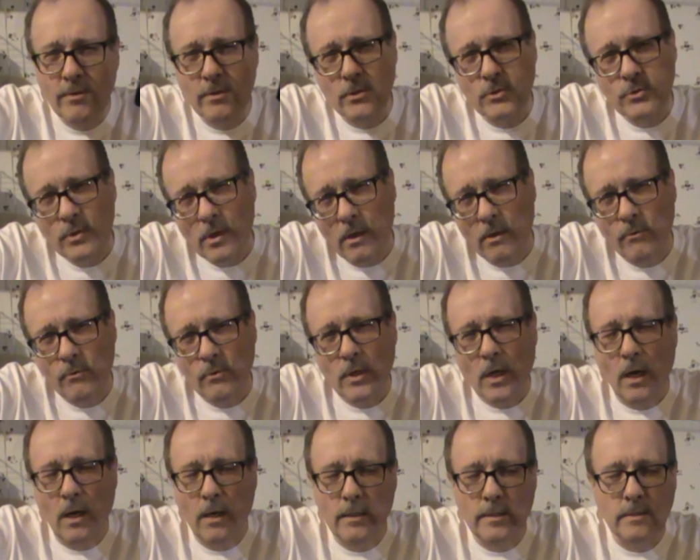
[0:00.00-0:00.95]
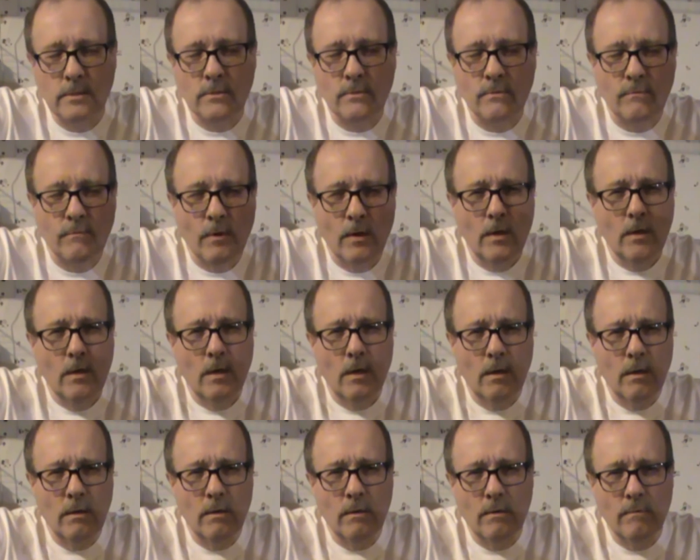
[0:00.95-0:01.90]
There's other kinds of
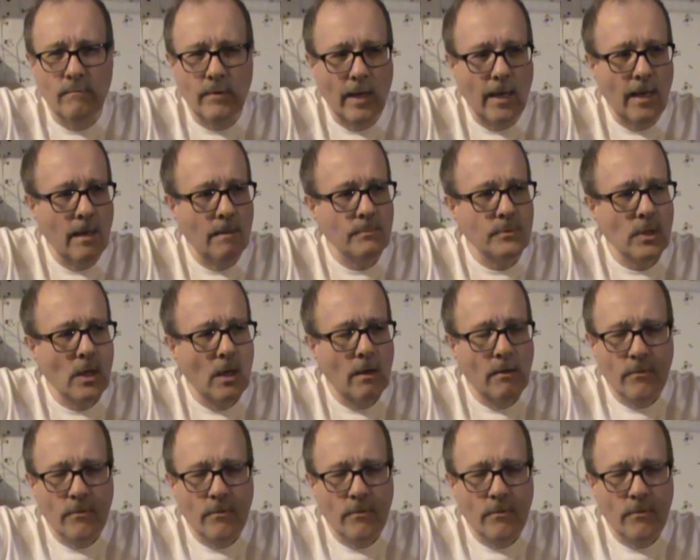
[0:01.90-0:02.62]
apps.